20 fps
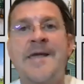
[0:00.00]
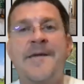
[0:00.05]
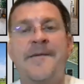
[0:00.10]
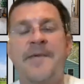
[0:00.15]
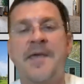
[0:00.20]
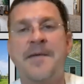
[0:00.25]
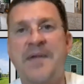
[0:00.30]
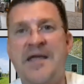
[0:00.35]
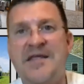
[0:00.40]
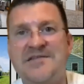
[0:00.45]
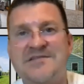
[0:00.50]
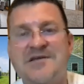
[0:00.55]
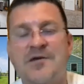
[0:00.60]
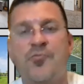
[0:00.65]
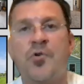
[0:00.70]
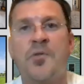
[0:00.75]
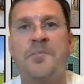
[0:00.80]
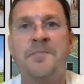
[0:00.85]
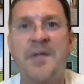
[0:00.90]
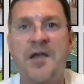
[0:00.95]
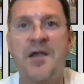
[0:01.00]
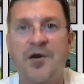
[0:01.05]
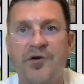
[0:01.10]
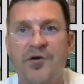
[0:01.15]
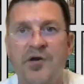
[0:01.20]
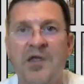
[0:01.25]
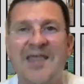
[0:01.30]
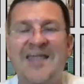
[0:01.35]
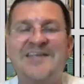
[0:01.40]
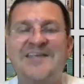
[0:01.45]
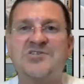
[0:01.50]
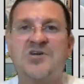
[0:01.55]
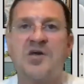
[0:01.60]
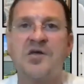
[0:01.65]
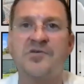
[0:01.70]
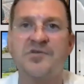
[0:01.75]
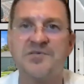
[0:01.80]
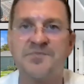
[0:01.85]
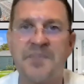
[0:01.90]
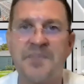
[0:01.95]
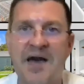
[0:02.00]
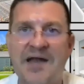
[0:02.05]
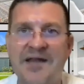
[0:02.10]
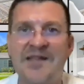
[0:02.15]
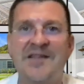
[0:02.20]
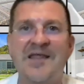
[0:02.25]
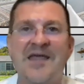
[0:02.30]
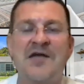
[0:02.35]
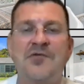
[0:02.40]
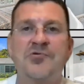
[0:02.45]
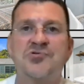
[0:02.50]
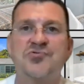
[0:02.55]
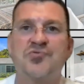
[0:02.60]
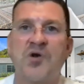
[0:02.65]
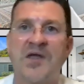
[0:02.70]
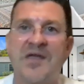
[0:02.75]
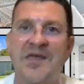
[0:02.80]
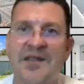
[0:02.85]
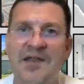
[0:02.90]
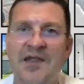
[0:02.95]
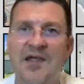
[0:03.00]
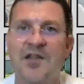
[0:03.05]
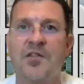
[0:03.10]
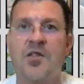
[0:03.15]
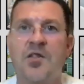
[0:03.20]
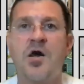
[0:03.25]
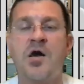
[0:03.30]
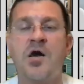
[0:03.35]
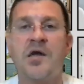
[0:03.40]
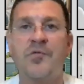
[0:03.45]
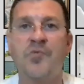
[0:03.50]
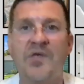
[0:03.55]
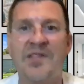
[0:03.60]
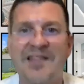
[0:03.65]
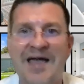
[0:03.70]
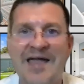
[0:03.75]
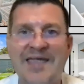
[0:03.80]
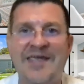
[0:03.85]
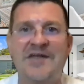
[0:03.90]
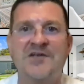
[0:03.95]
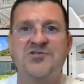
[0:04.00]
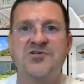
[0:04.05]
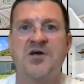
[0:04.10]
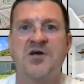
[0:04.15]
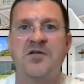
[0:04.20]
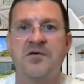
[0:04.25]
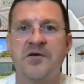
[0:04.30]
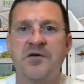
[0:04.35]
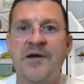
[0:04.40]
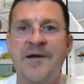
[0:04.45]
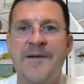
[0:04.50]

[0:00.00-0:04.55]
It means that we're mirroring each other's body language, we're getting along, and we like each other.